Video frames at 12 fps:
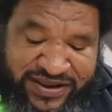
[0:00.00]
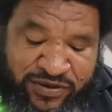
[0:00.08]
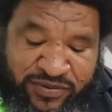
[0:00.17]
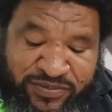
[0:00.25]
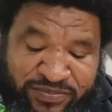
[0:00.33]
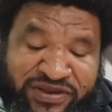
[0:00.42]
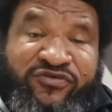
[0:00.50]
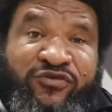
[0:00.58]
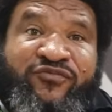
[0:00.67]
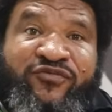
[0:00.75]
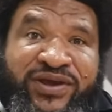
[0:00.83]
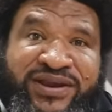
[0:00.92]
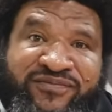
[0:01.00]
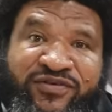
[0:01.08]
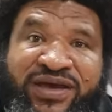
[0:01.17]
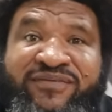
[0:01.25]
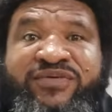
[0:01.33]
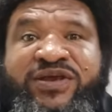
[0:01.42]
Now, please don't forget, if
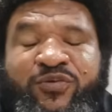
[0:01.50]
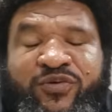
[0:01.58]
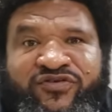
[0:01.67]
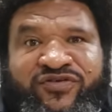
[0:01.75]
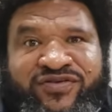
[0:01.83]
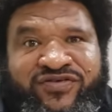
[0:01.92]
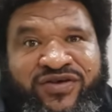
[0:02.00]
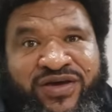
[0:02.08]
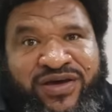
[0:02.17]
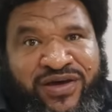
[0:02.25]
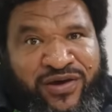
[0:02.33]
you have any questions